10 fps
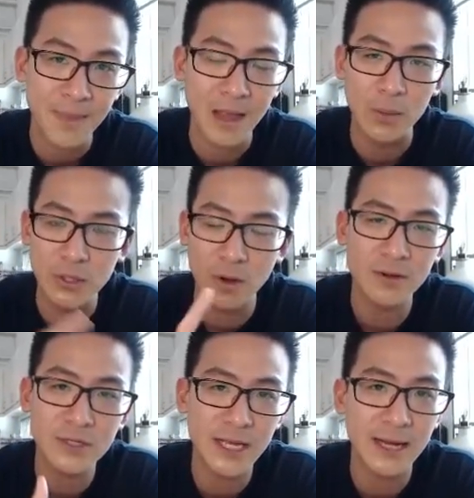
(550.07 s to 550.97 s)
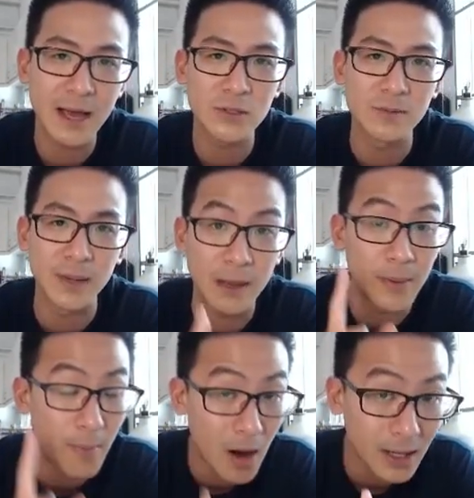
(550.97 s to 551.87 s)
And when you understand how to become a
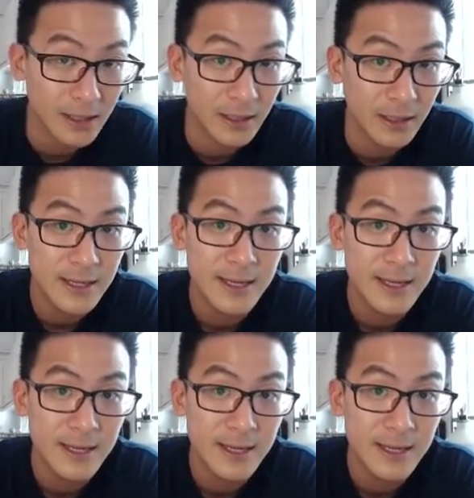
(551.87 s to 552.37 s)
marketer